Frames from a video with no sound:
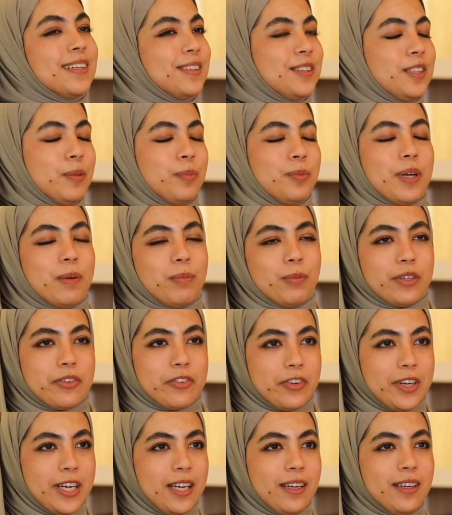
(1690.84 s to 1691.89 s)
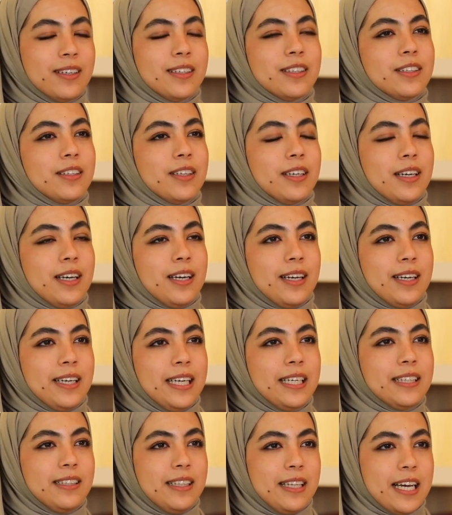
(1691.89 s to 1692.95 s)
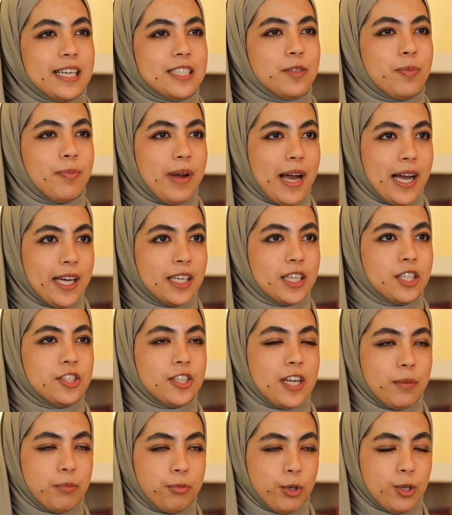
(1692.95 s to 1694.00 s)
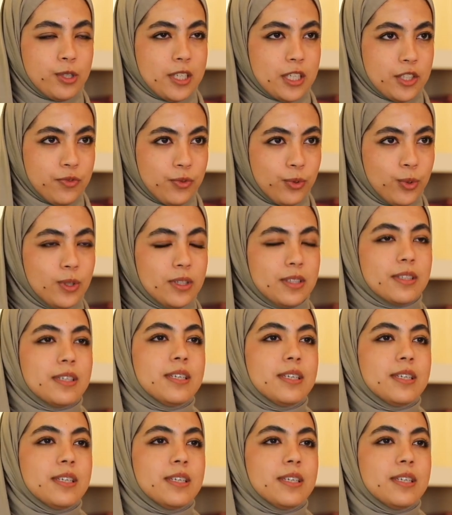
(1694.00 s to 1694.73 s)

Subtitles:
Tip number 3, eat less packaged and processed food,